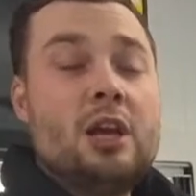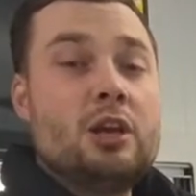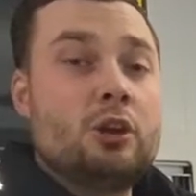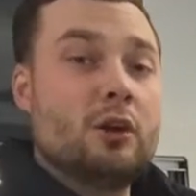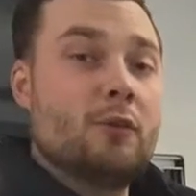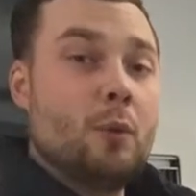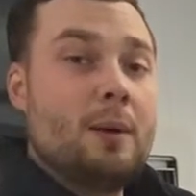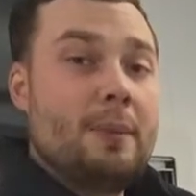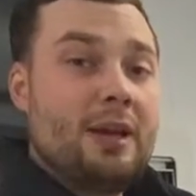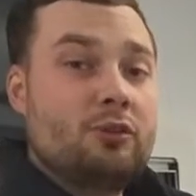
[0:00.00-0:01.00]
You can go for
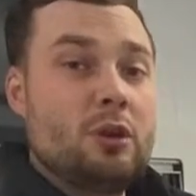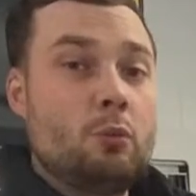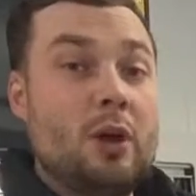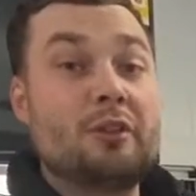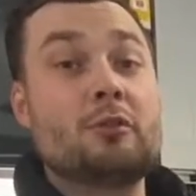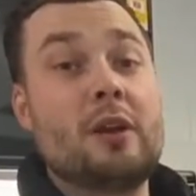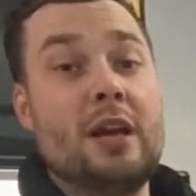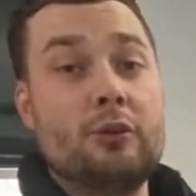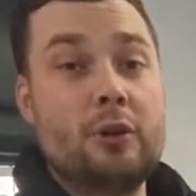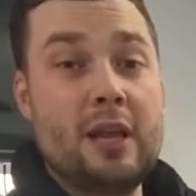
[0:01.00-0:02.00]
one battery, one
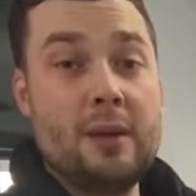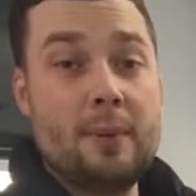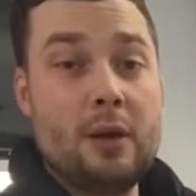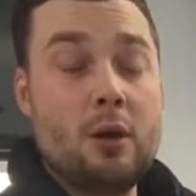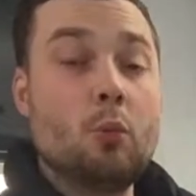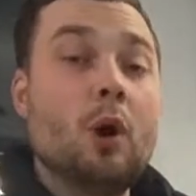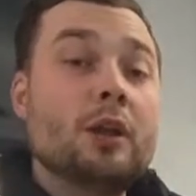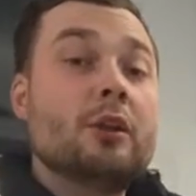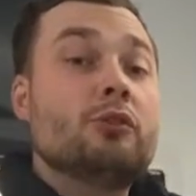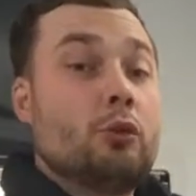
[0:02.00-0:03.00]
300 amp hour,
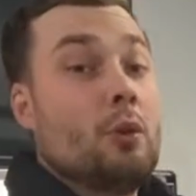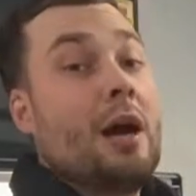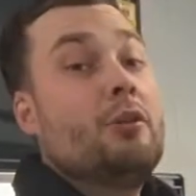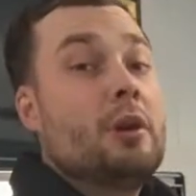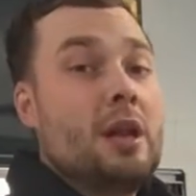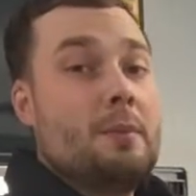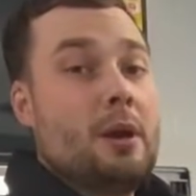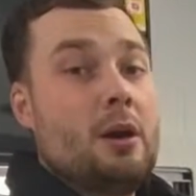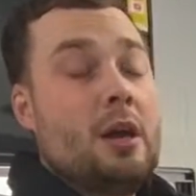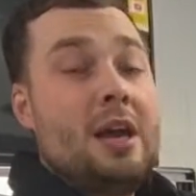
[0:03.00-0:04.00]
one 200 amp
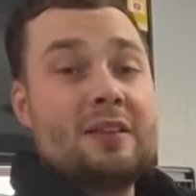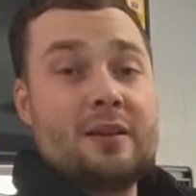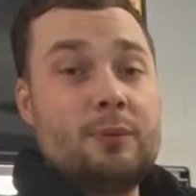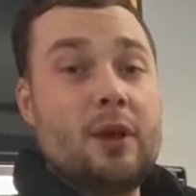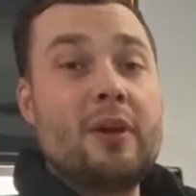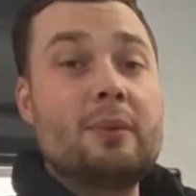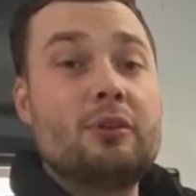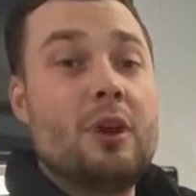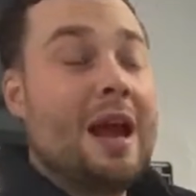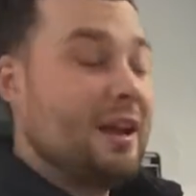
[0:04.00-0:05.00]
hour. It's completely up
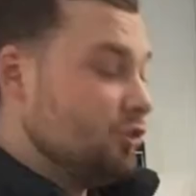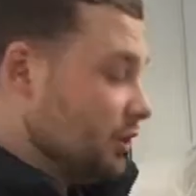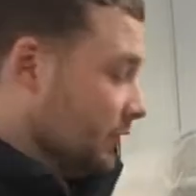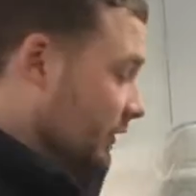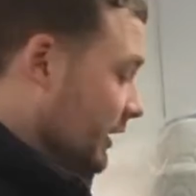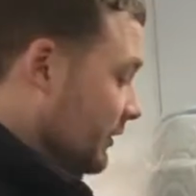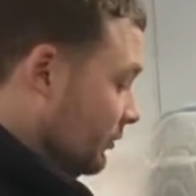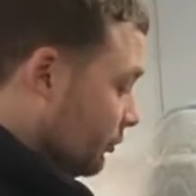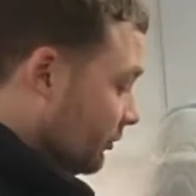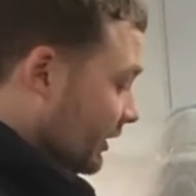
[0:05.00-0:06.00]
to you. As you can see, they
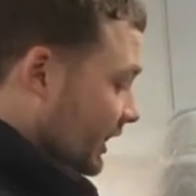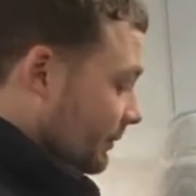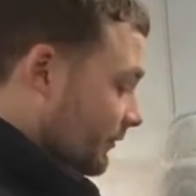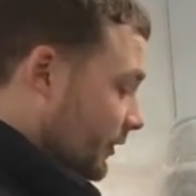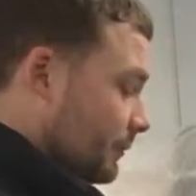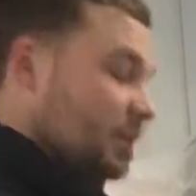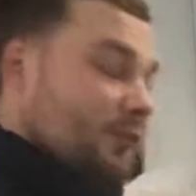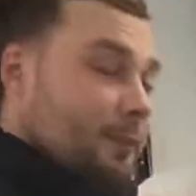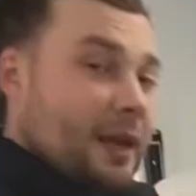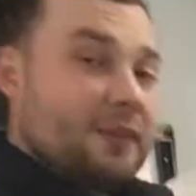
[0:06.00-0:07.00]
do take up a fair bit of
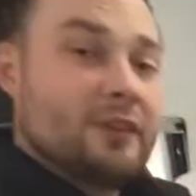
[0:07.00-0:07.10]
space